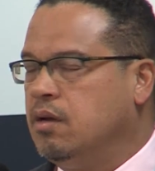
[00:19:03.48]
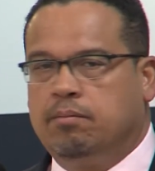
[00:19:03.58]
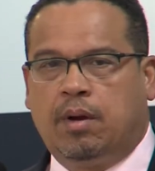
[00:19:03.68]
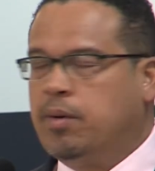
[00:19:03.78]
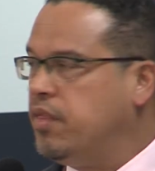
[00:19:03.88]

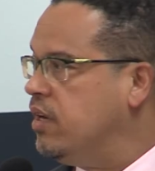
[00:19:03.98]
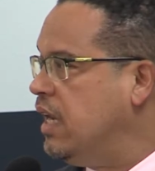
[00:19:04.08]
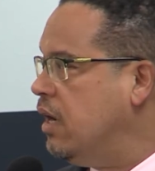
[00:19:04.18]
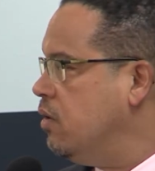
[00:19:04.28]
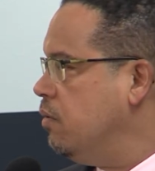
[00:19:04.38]
My brother
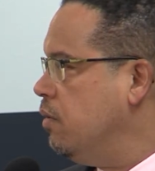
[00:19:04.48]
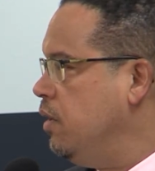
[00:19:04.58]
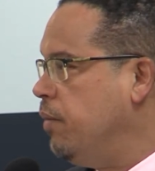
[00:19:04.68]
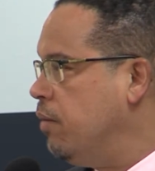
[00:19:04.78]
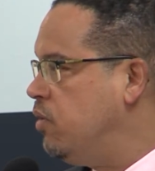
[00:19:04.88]

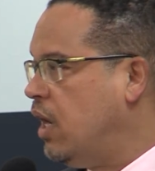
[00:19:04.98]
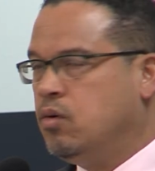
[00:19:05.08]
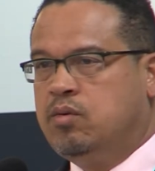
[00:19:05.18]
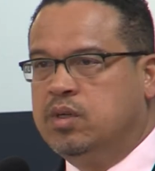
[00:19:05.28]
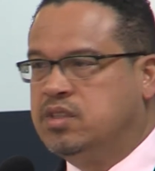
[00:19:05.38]
Imam
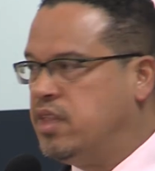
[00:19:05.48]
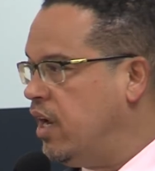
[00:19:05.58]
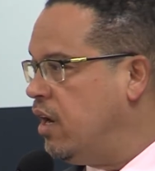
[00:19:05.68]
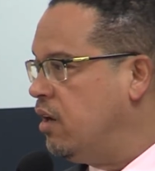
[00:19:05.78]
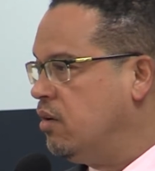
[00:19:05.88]
Dawood was
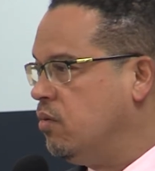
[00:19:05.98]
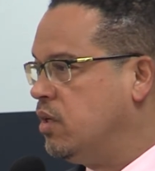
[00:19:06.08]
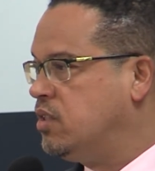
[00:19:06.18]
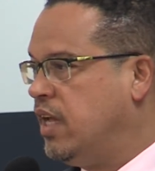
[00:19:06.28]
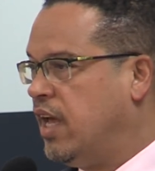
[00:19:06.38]
there.
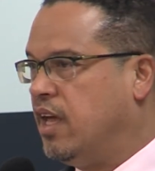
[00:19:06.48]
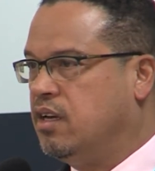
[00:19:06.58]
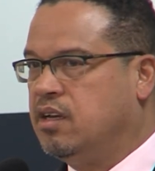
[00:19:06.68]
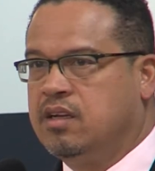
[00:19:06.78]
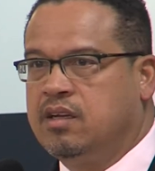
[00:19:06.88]
Where's he at?
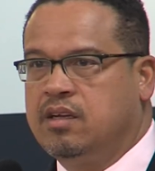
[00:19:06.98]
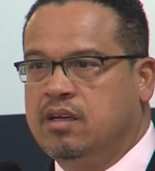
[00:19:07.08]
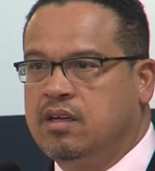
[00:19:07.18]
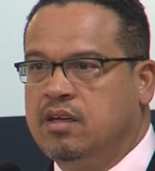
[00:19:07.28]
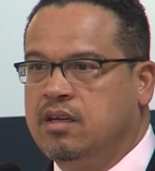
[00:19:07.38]

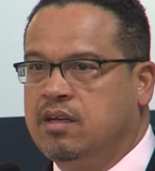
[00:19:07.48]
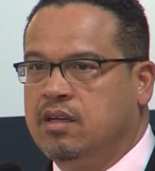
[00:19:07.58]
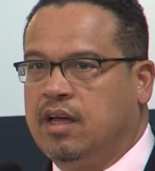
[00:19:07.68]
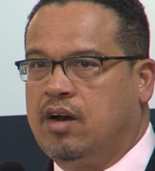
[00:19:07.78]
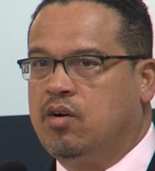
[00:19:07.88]

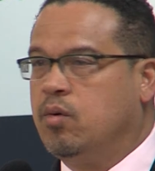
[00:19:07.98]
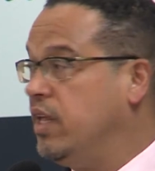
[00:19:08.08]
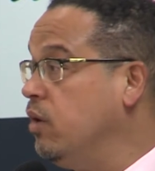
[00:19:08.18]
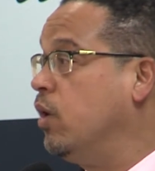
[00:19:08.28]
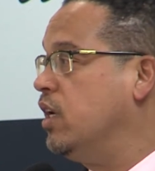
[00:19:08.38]
I don't know where
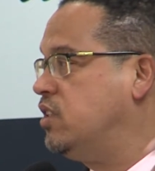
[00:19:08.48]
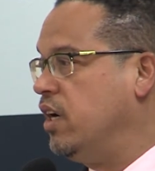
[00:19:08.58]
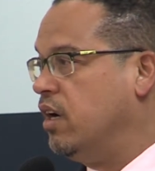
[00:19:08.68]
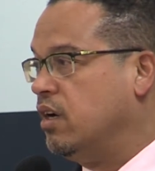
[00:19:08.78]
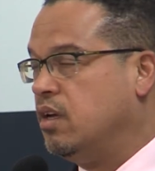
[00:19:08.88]
he was
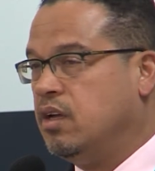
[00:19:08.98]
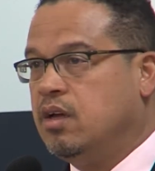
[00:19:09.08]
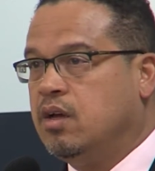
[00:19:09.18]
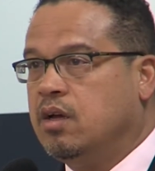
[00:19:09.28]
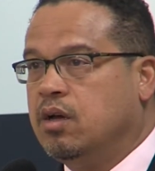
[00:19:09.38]
here.
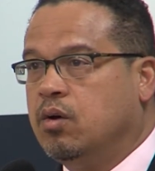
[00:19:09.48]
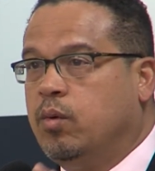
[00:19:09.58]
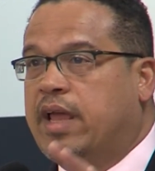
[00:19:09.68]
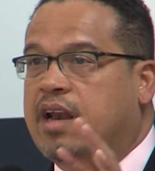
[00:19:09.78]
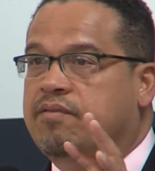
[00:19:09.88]

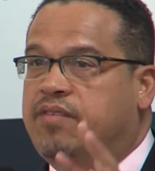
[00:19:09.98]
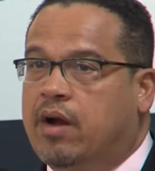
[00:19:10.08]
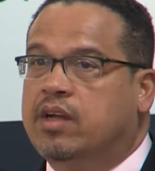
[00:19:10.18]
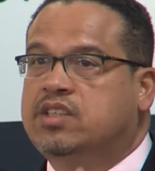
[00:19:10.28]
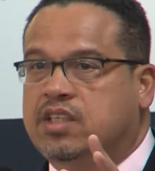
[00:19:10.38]
We had a
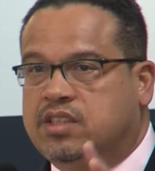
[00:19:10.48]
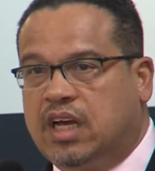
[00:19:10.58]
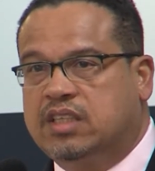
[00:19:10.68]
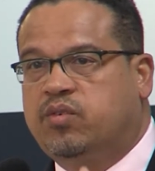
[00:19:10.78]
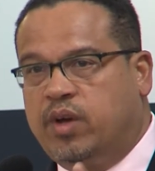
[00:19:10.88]
very
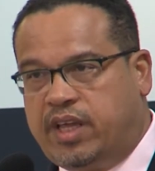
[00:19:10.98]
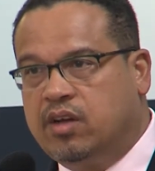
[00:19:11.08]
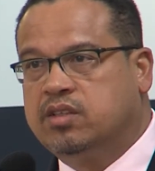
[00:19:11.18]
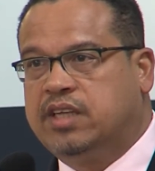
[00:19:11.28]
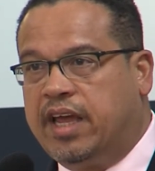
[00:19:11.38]
successful
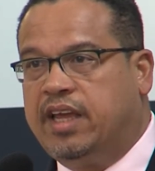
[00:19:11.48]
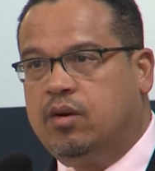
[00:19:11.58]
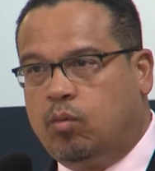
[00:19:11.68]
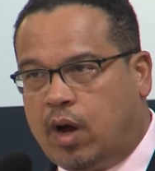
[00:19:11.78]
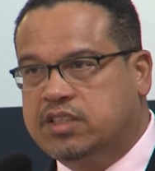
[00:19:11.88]
Hill Day
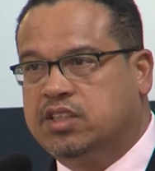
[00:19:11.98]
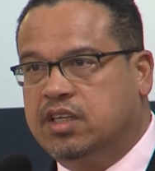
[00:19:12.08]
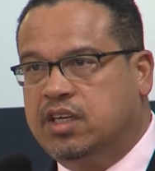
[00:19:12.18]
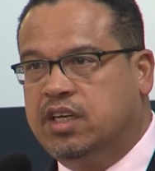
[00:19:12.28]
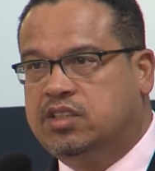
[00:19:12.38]
in
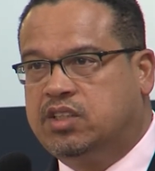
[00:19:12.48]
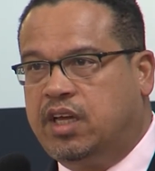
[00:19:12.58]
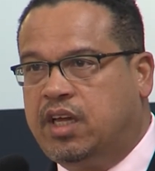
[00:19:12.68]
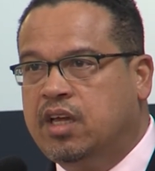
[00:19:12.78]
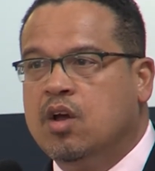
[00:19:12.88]
Washington,
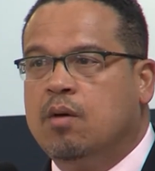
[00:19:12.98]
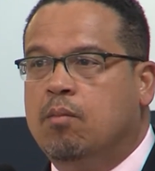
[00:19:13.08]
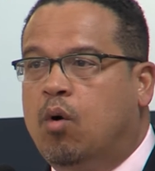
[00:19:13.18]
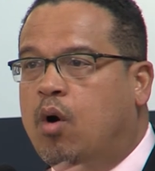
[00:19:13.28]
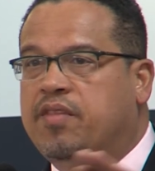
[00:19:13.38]
D.C.,
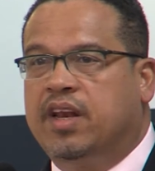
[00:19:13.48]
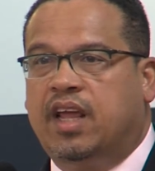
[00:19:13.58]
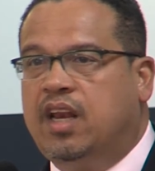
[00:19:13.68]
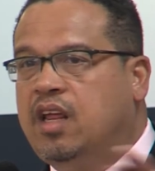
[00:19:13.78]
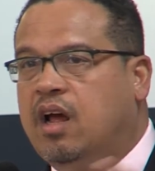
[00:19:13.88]
more than
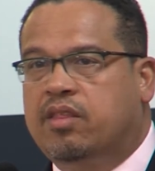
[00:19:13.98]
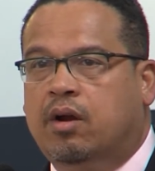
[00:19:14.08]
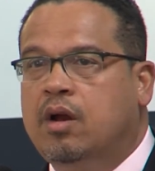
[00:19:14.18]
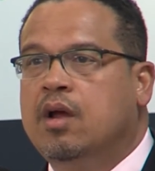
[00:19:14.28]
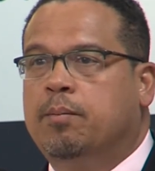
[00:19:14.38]
any
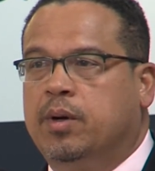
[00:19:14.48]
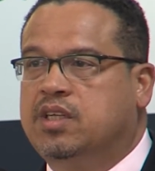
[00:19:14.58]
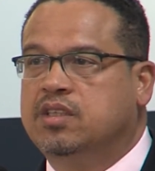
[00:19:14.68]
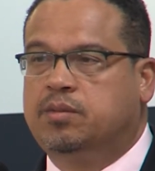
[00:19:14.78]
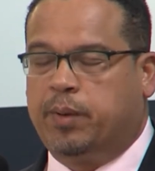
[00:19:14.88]
other
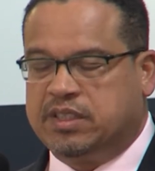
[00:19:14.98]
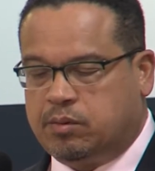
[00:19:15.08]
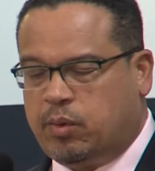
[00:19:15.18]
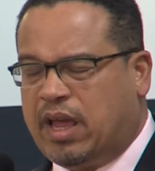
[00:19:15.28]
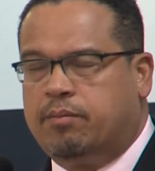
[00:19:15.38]

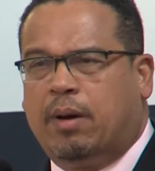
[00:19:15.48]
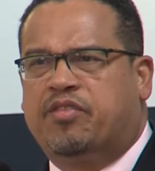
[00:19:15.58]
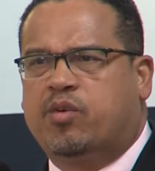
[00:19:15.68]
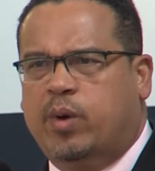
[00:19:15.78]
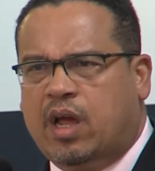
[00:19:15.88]
participants. We had
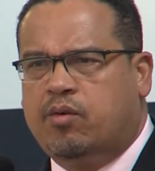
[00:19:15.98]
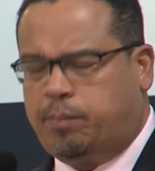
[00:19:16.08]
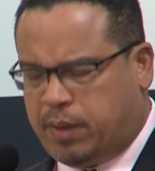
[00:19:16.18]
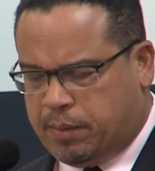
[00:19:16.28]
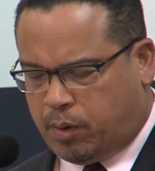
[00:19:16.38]
about
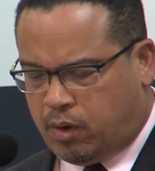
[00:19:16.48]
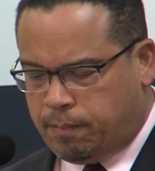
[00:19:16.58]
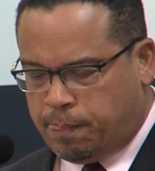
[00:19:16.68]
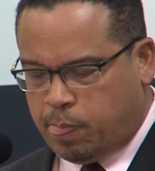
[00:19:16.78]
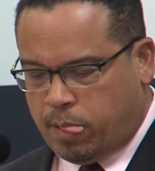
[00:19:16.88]
300 people.